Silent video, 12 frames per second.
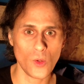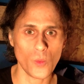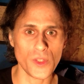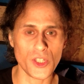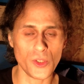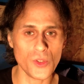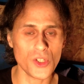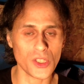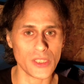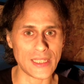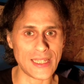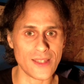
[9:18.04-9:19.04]
which
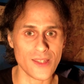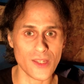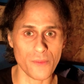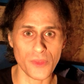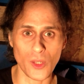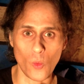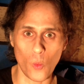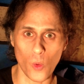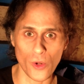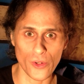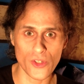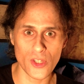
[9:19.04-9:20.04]
usually is something
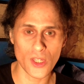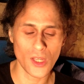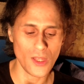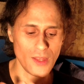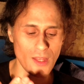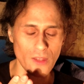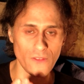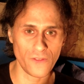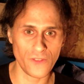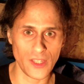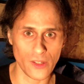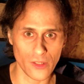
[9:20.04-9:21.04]
worse than the
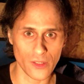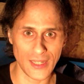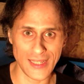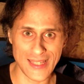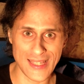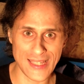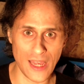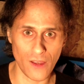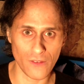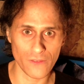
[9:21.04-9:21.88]
fear itself.